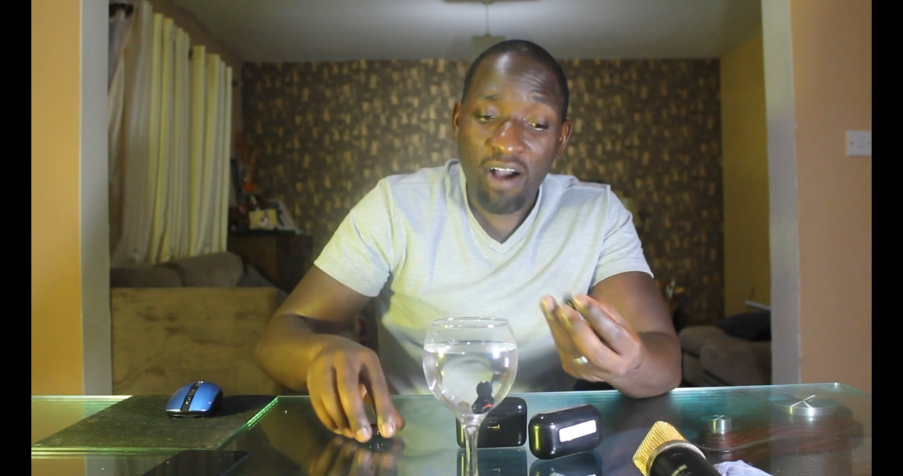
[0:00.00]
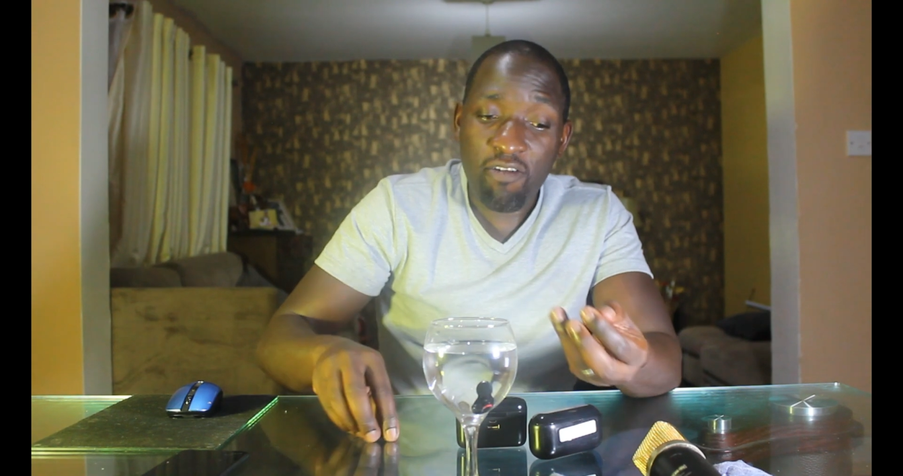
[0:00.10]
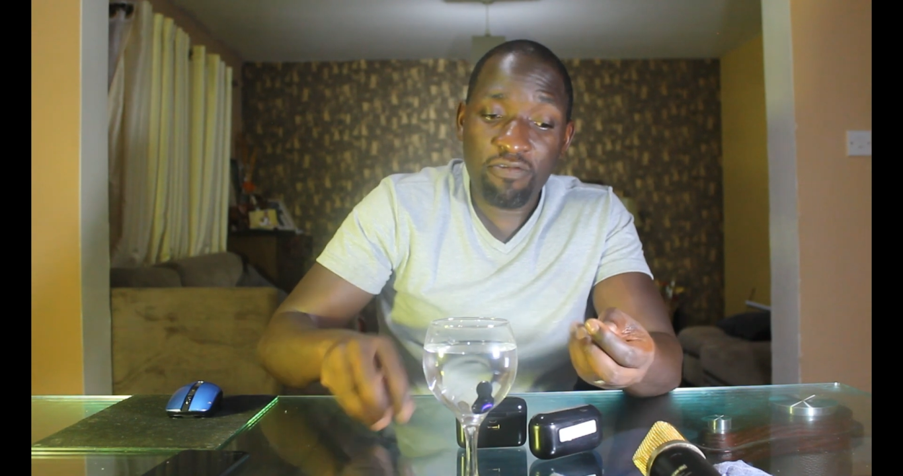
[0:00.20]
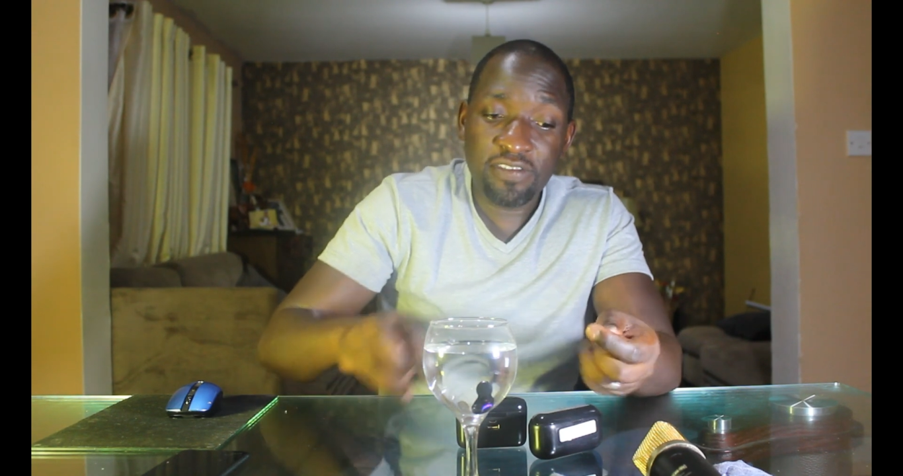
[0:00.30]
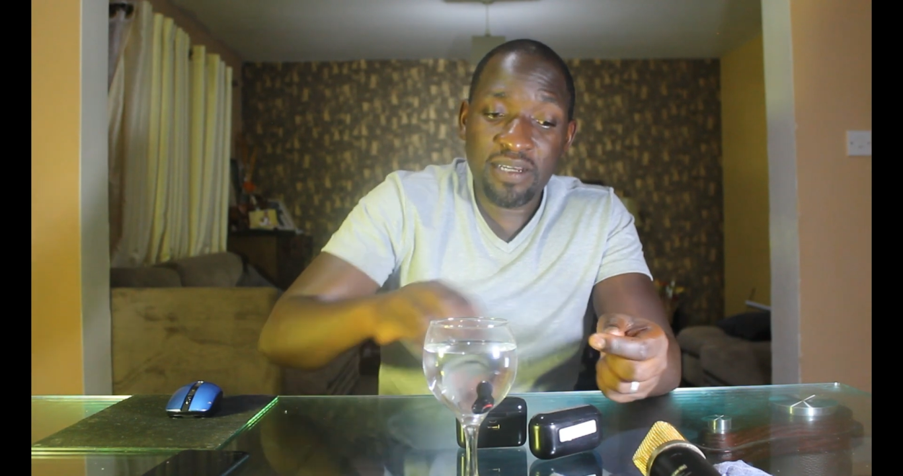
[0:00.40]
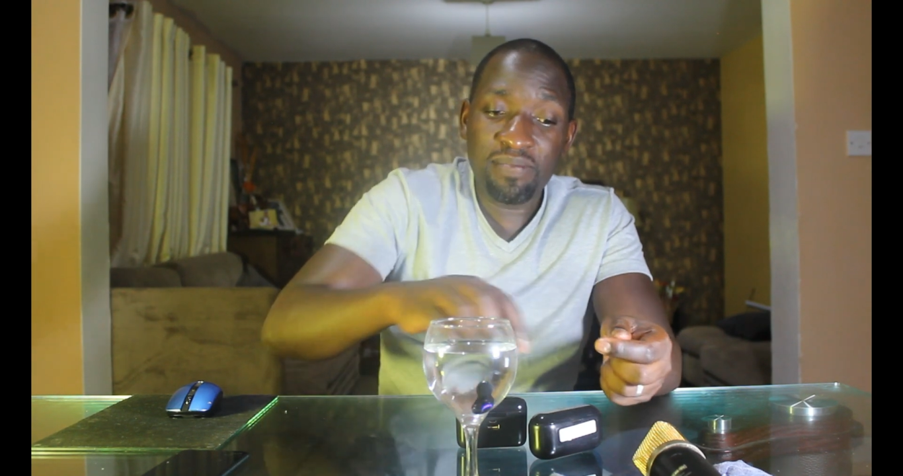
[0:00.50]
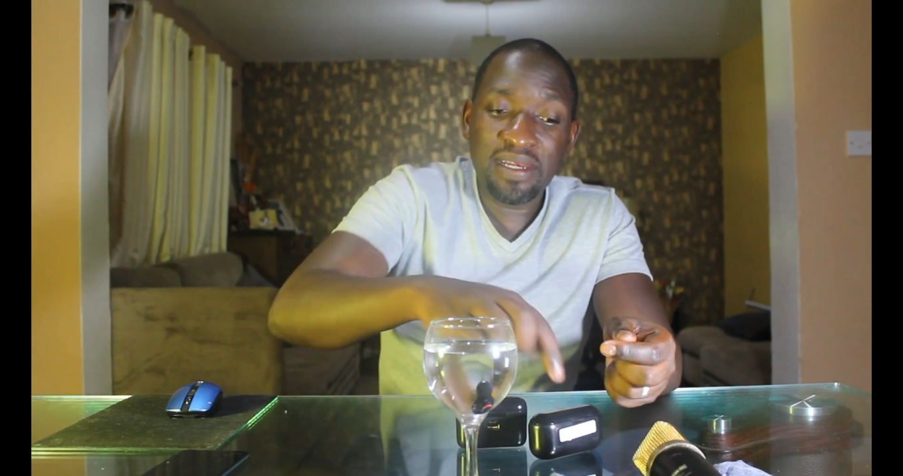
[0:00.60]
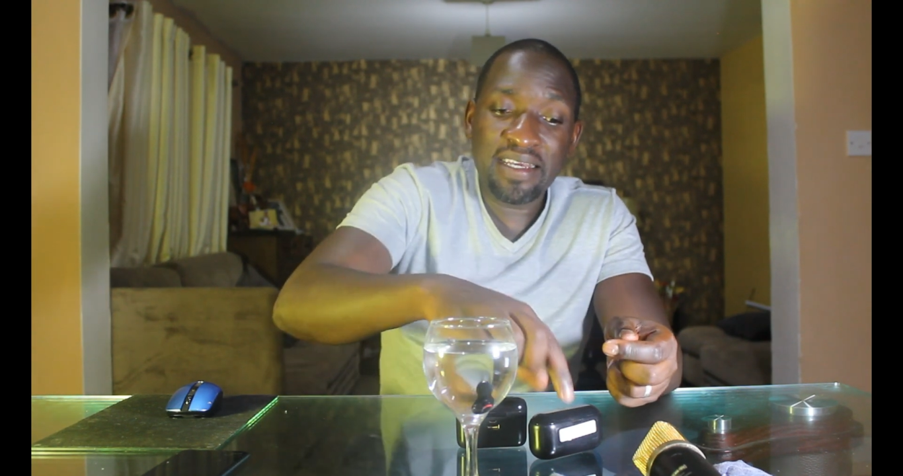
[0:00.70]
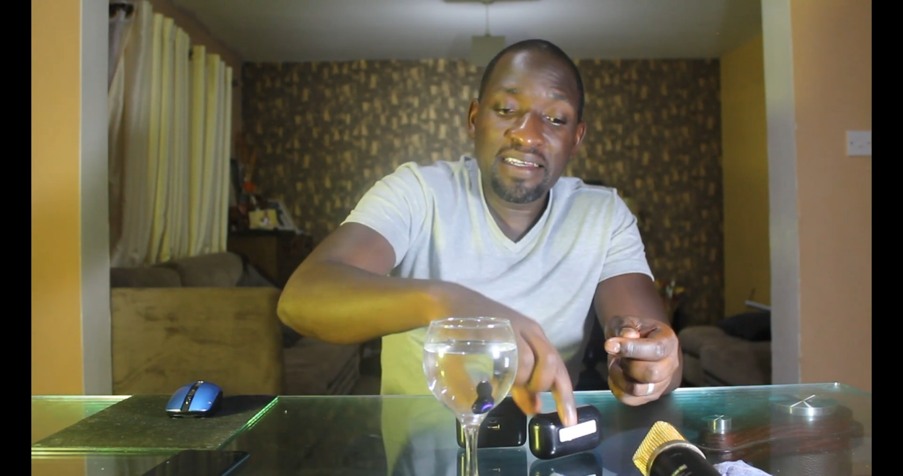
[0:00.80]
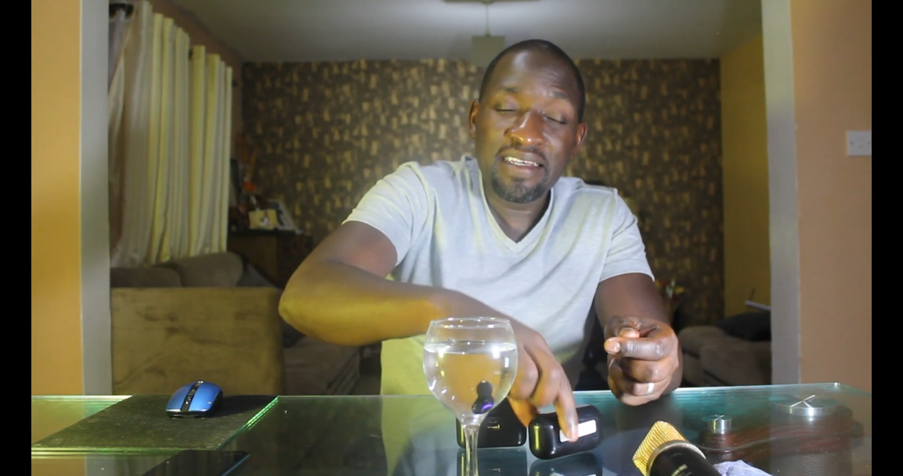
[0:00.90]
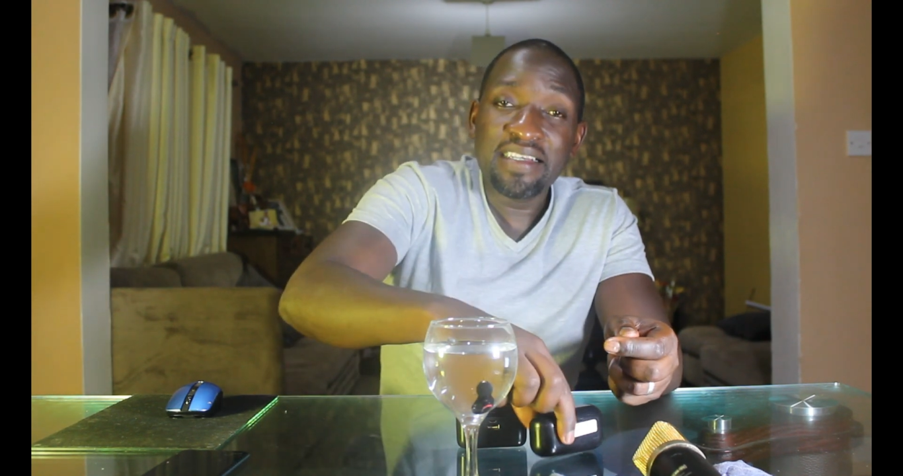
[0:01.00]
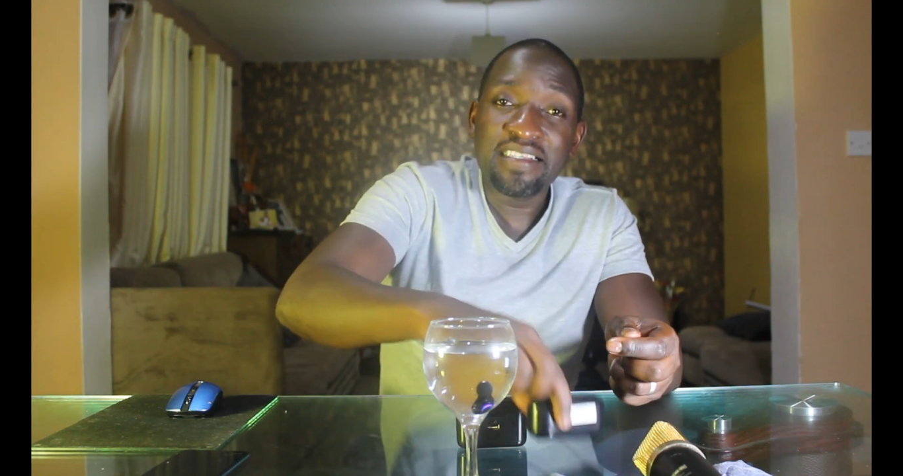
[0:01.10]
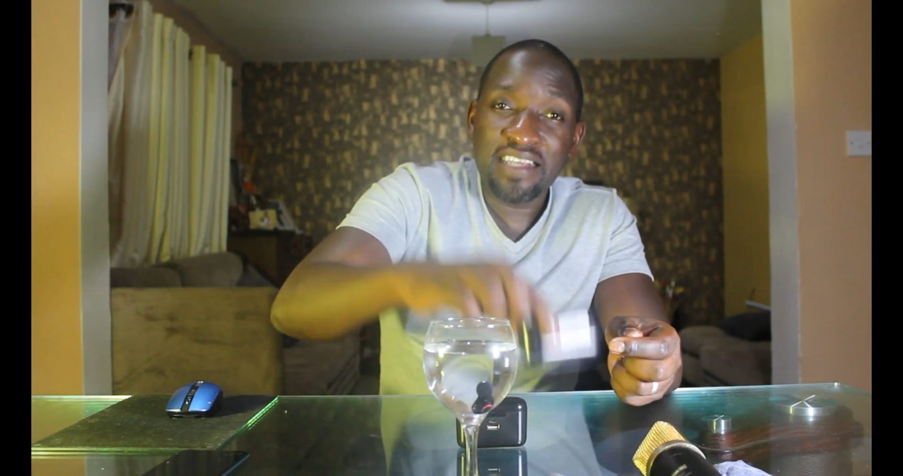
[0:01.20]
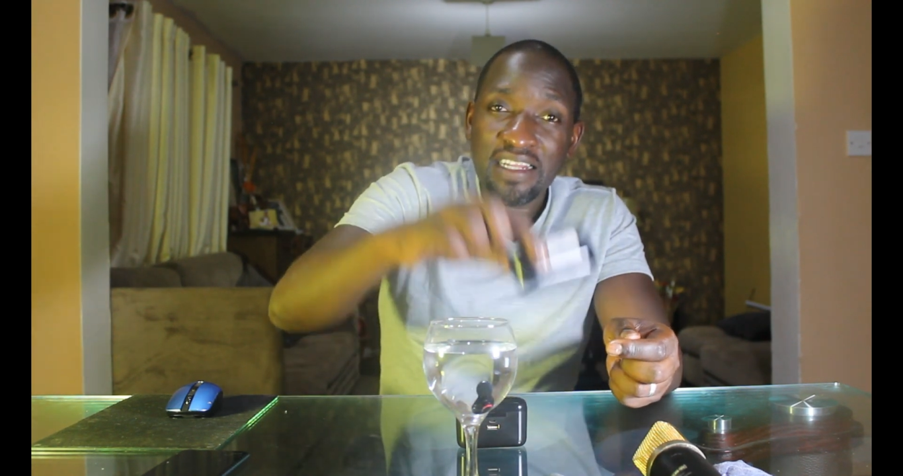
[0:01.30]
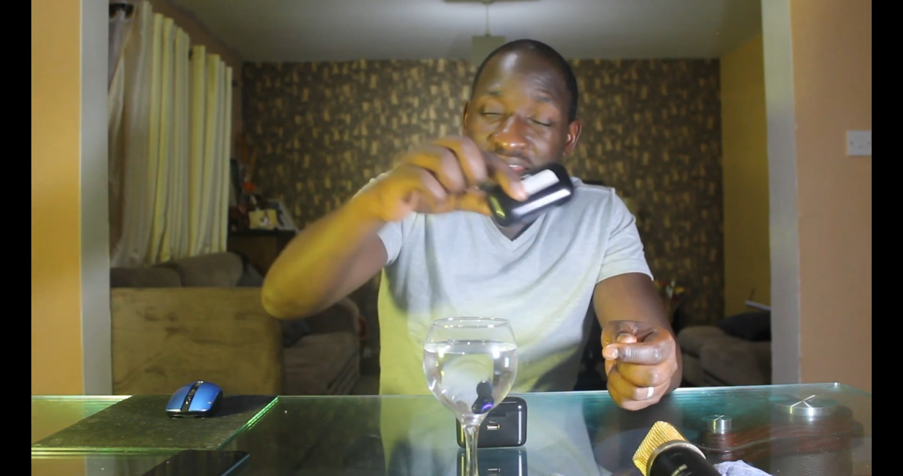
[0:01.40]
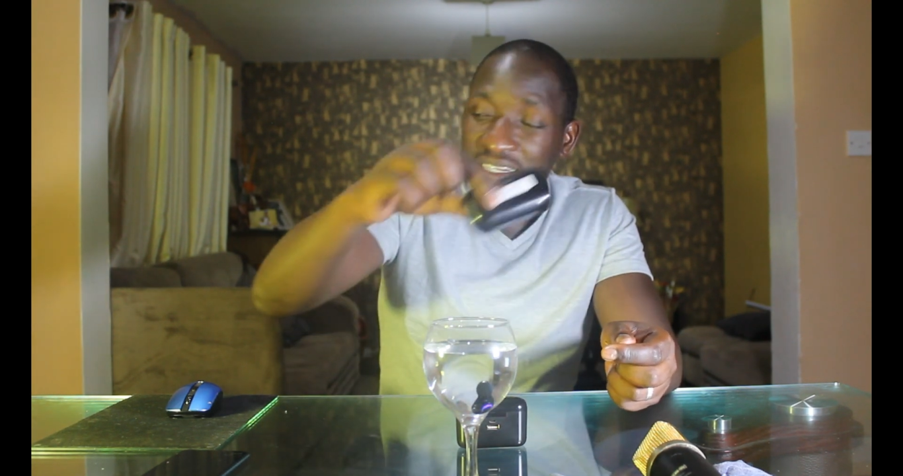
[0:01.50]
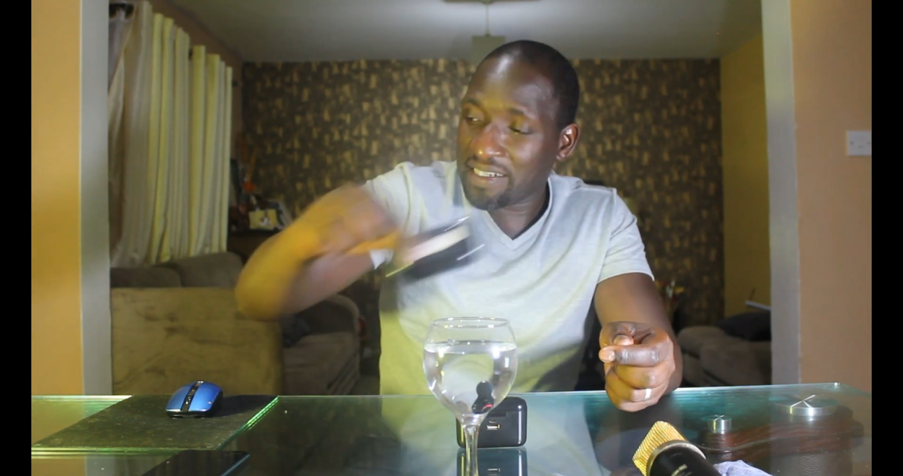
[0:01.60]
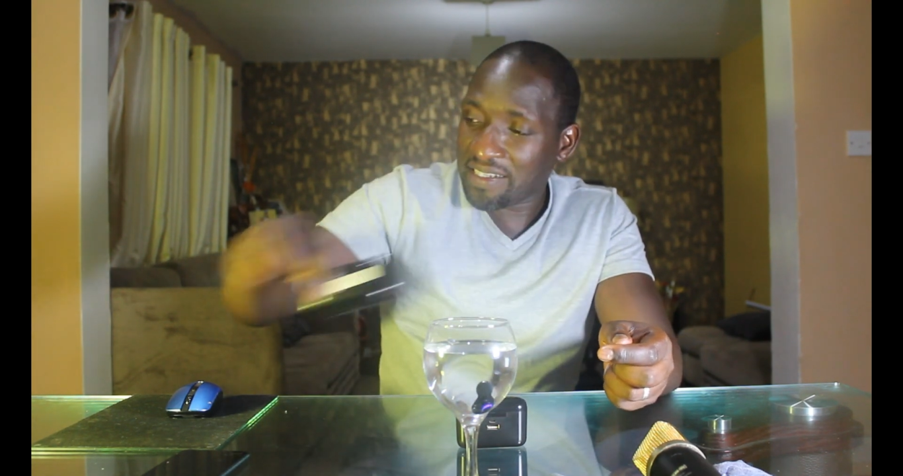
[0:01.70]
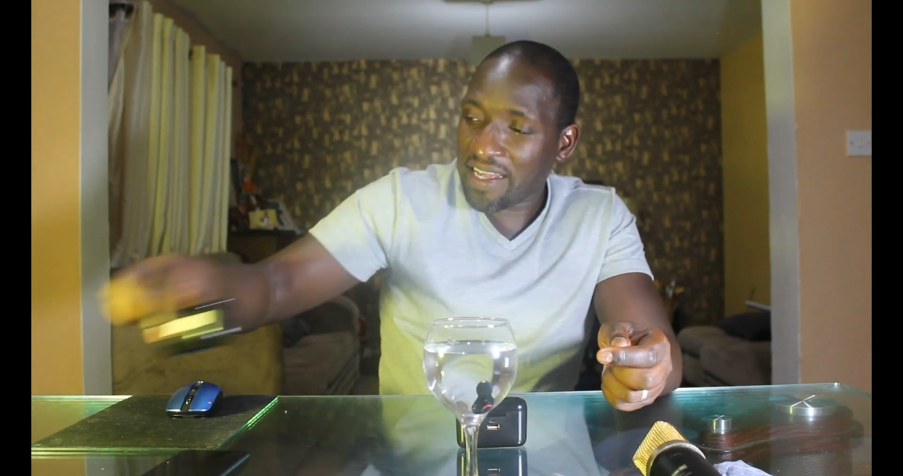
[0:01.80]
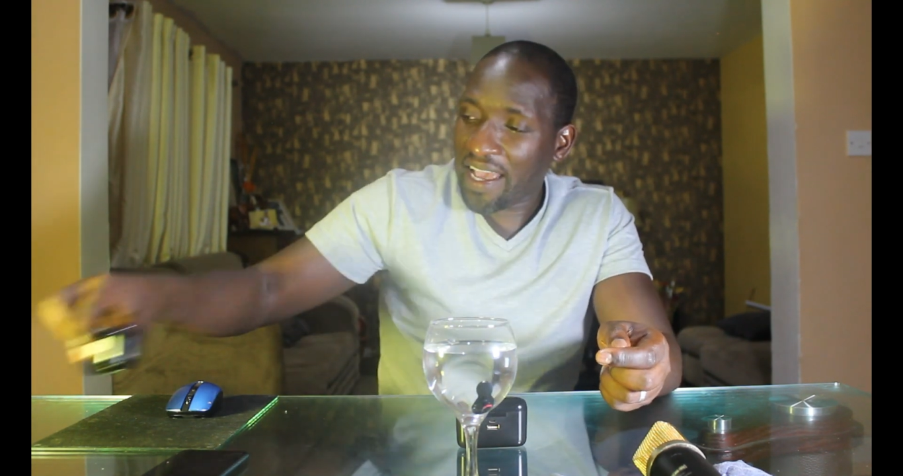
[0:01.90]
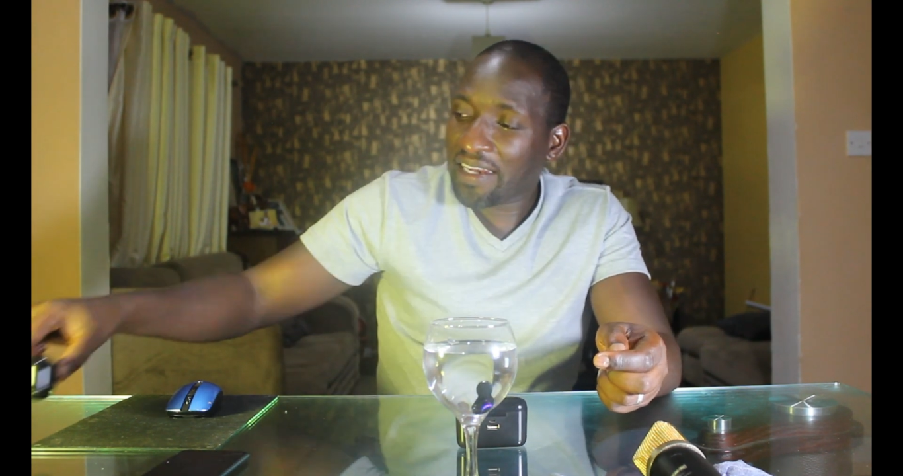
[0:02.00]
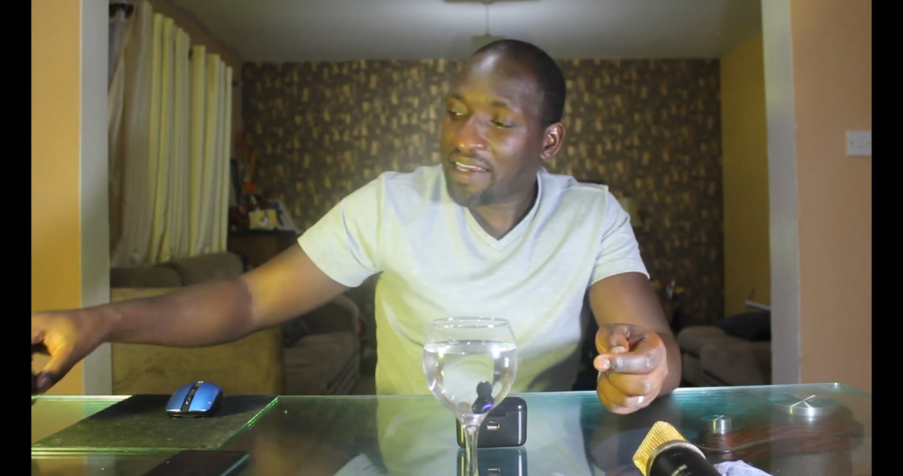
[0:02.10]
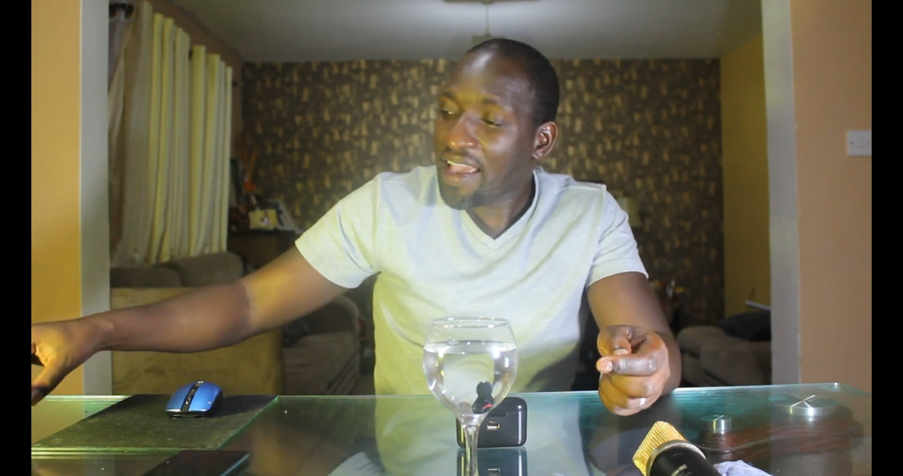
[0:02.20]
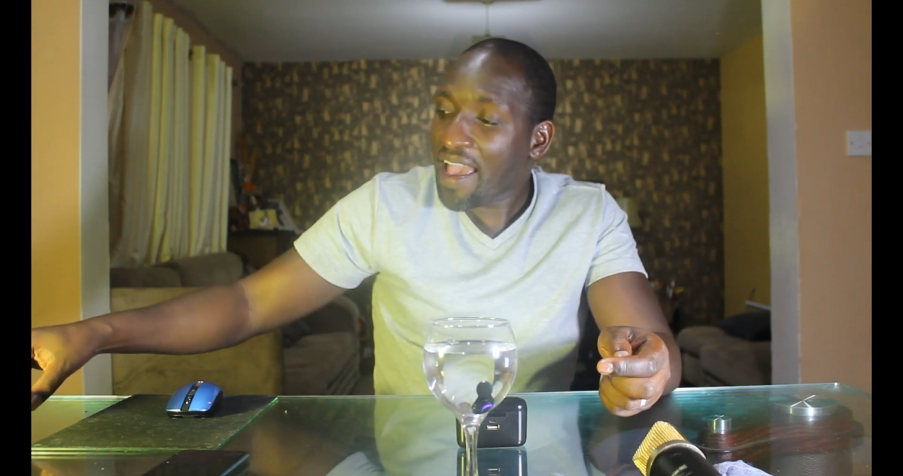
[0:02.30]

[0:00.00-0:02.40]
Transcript: comfortably set that aside